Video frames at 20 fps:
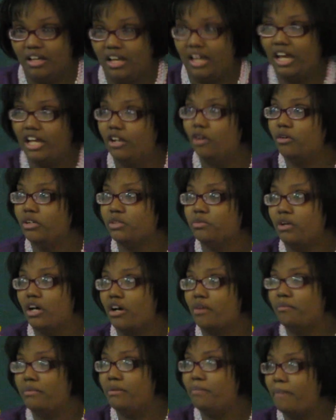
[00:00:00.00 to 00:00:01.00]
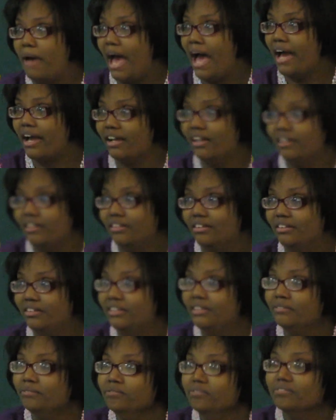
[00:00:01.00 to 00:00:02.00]
and always welcome me back.
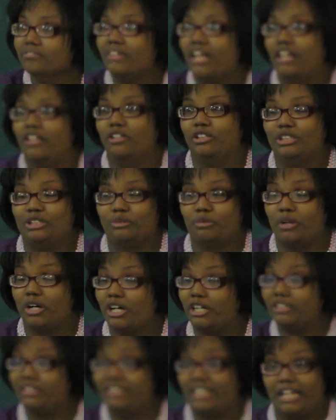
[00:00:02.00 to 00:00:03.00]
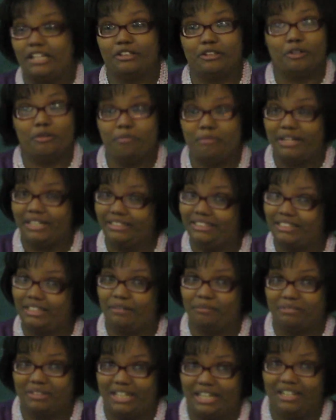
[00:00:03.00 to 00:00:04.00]
And those words, they do mean
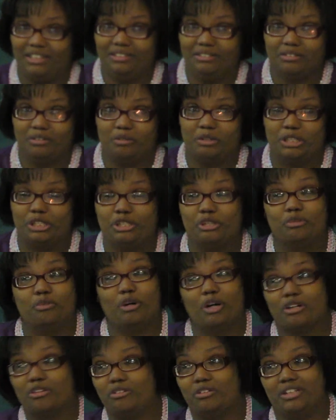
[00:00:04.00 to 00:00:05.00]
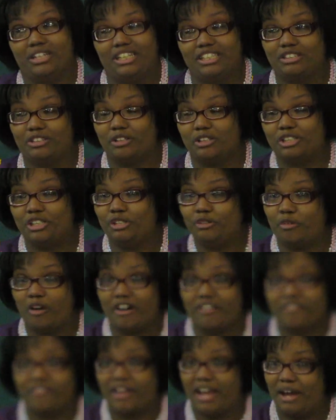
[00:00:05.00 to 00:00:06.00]
something. Once you walk through these doors, you are
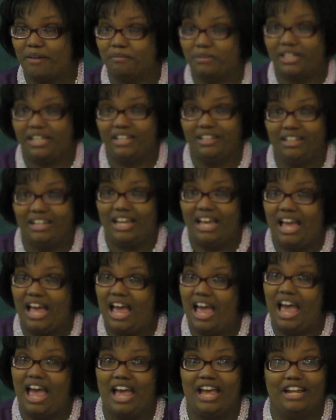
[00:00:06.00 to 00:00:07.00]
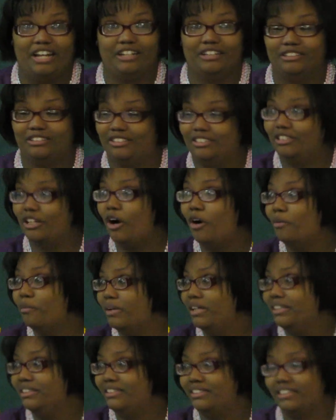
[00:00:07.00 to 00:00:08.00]
family, and no
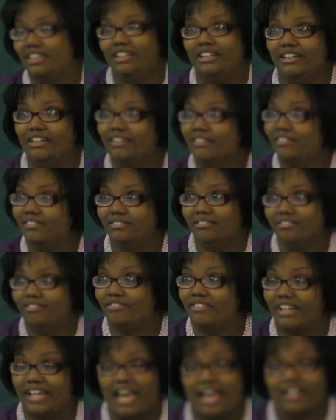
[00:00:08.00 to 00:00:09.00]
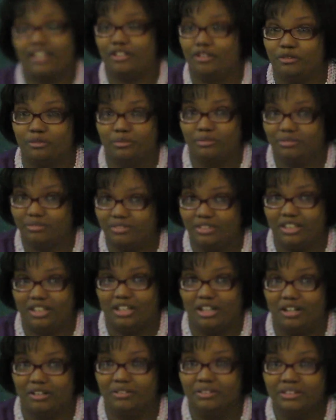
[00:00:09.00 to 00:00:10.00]
one's gonna forget you, you
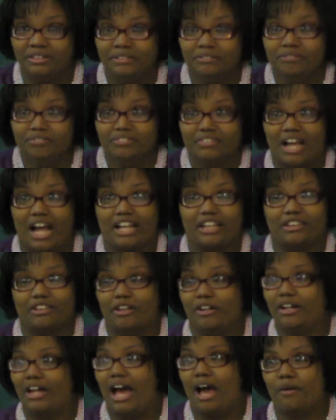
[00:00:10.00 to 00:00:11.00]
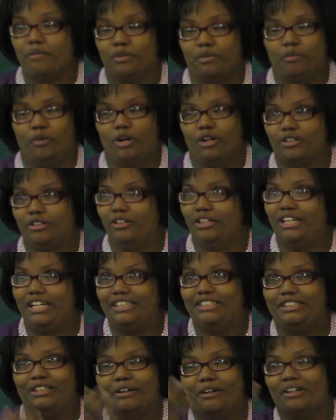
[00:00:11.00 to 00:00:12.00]
know. I thought I would walk through
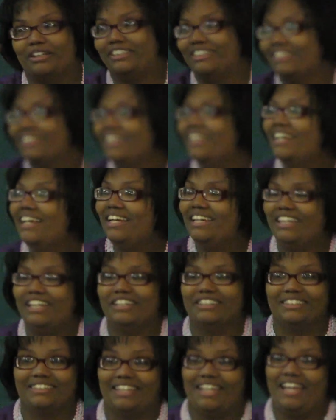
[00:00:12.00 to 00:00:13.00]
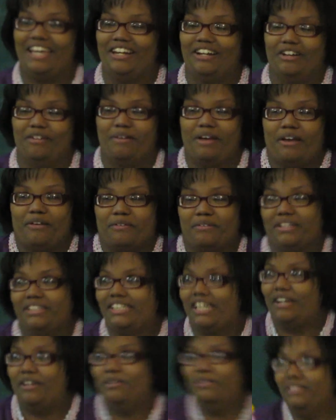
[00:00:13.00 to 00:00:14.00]
these doors years later, and everyone's
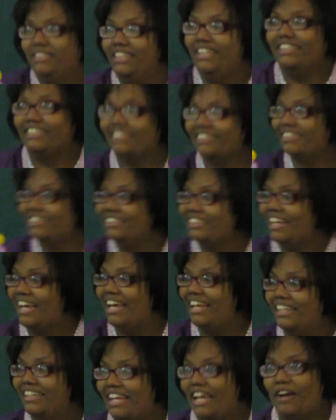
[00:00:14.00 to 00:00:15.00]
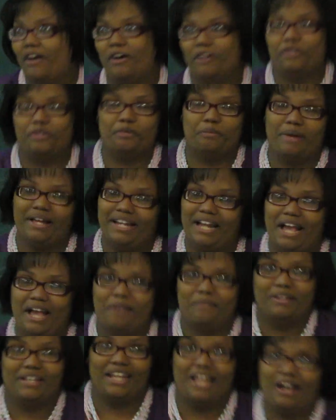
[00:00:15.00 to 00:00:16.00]
like, who's this? And they all knew my name,
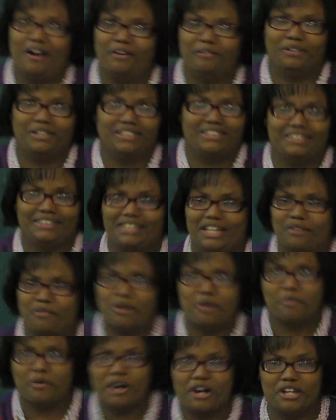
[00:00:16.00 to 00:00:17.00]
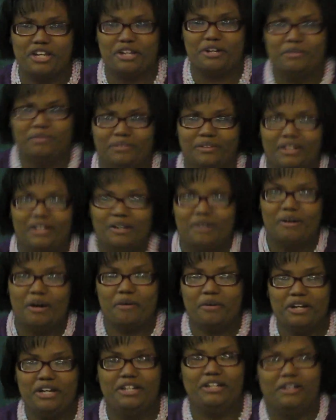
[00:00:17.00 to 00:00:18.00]
and they all were just like, where were you? What
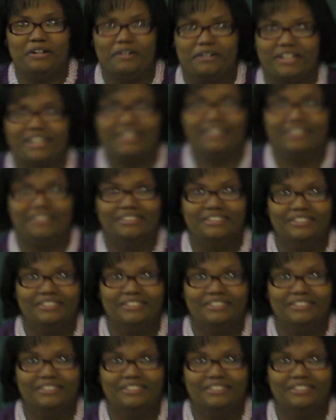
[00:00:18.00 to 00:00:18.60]
were you doing?